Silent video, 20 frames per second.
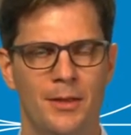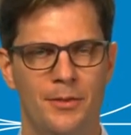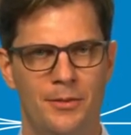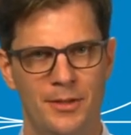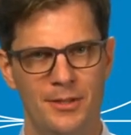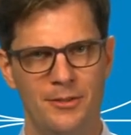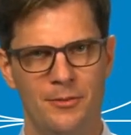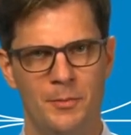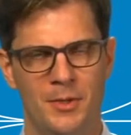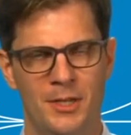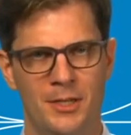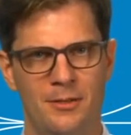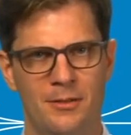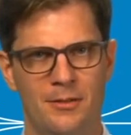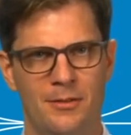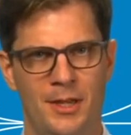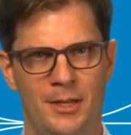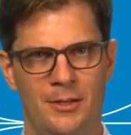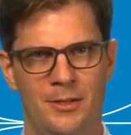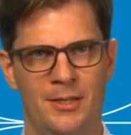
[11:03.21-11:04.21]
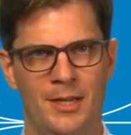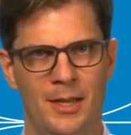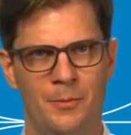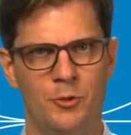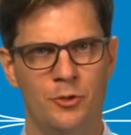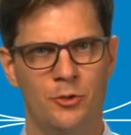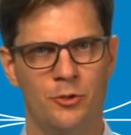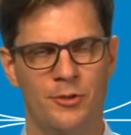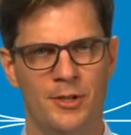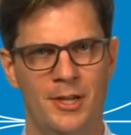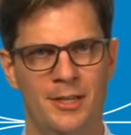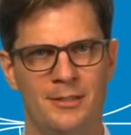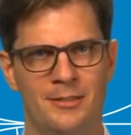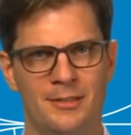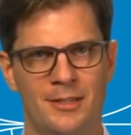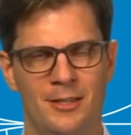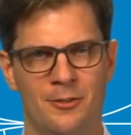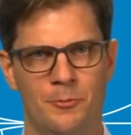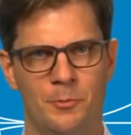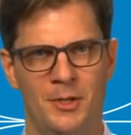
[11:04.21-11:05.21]
This means that a damage threat
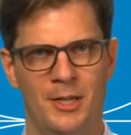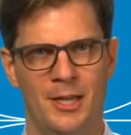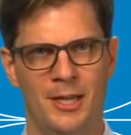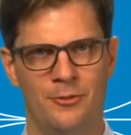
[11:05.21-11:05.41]
assessment